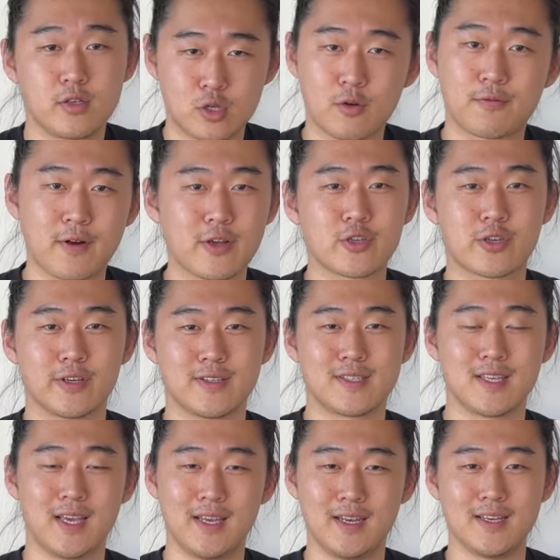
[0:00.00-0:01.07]
Joe Fresh Goods.
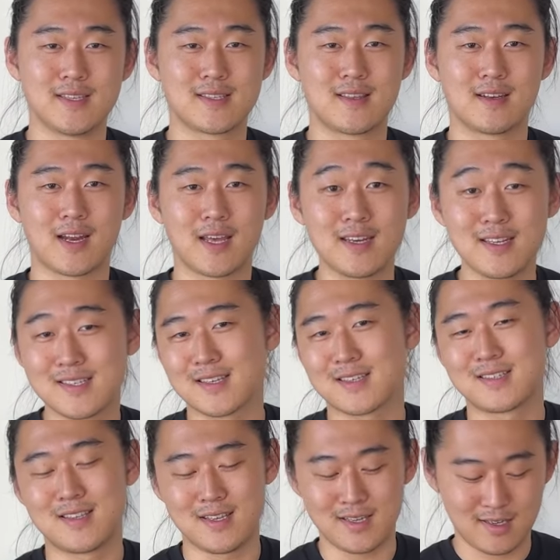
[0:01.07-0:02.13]
It is the
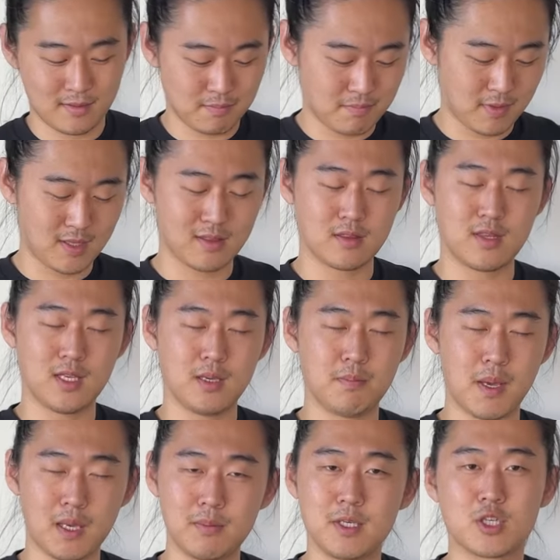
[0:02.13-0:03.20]
9060 in the
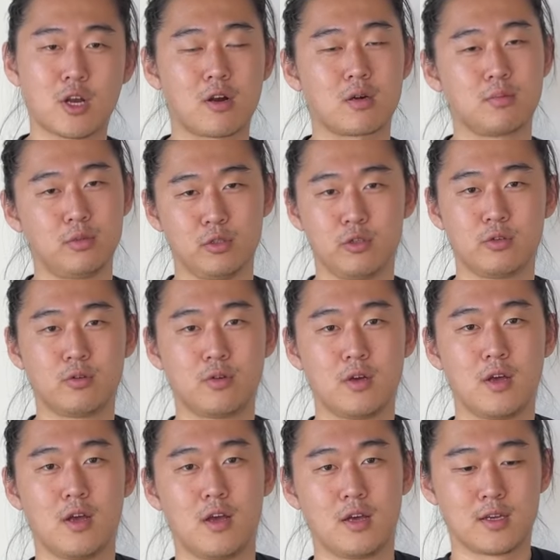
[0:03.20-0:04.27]
Baby Shower Blue
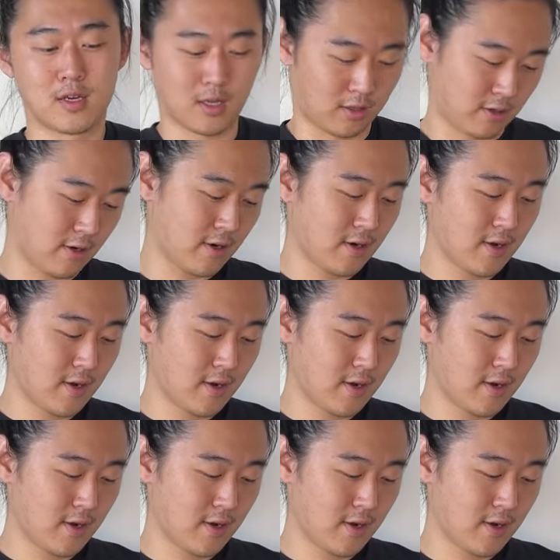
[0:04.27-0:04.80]
color.